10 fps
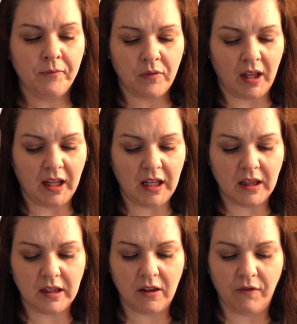That he
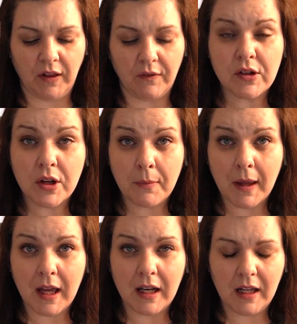the flavors aren't
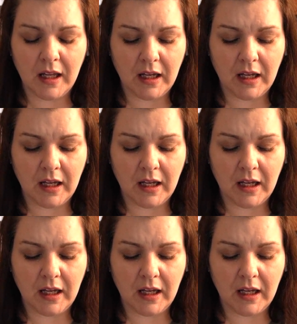bad.